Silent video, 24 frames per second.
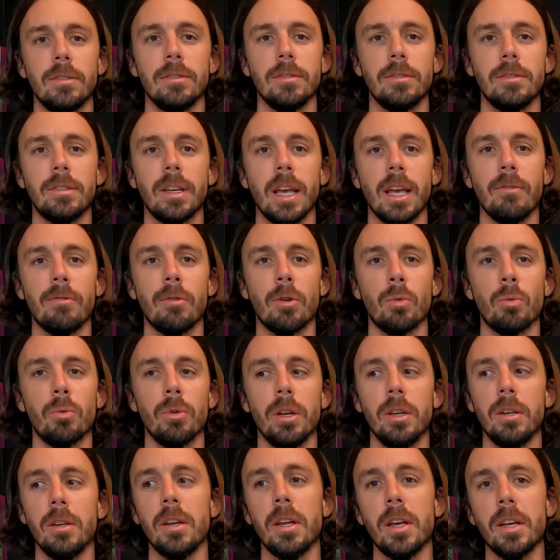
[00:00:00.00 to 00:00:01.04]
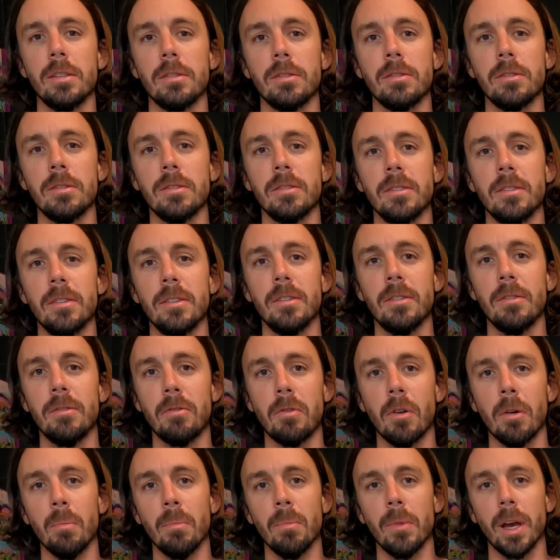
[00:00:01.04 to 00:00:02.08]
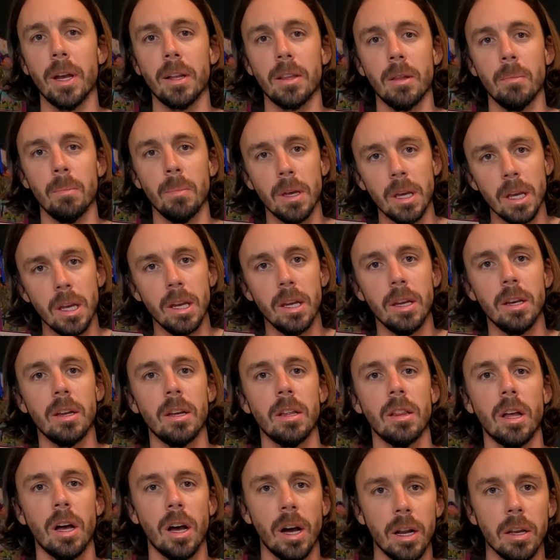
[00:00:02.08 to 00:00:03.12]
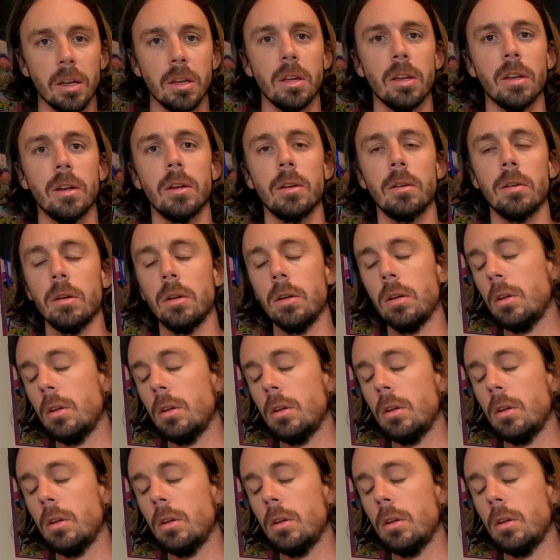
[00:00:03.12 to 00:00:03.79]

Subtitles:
savoriness from like the meat and the onion